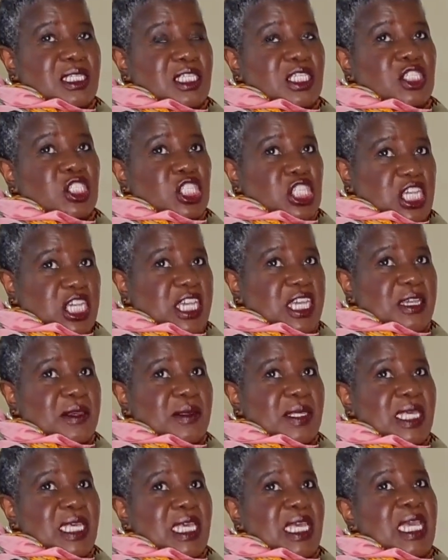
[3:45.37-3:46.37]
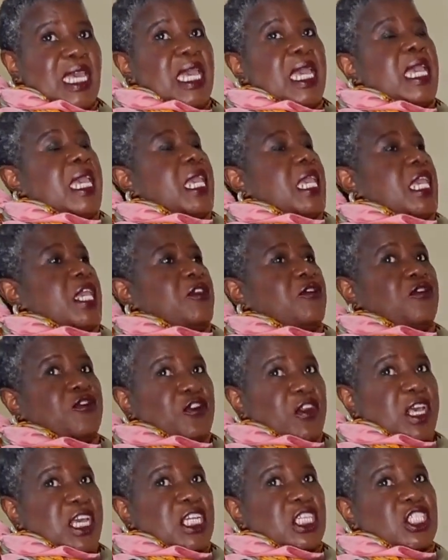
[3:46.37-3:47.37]
J, in
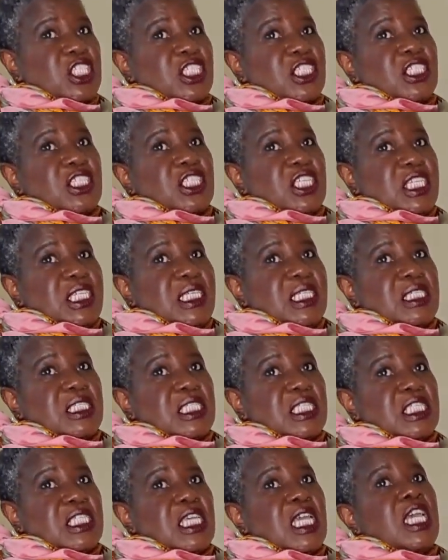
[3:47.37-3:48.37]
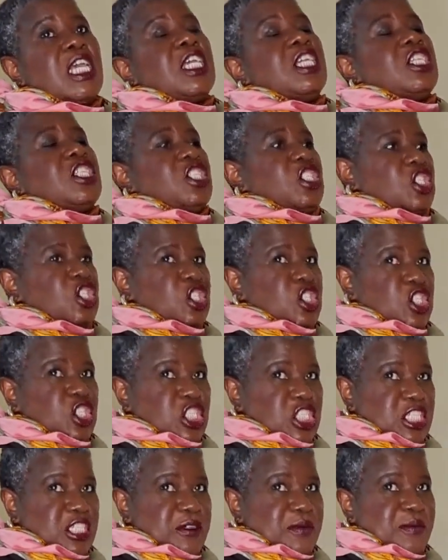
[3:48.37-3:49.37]
French is
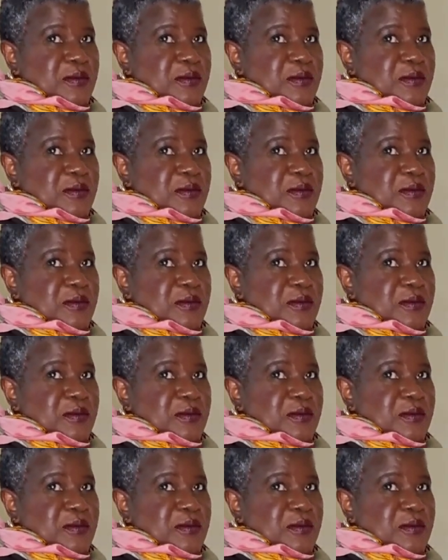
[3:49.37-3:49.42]
G.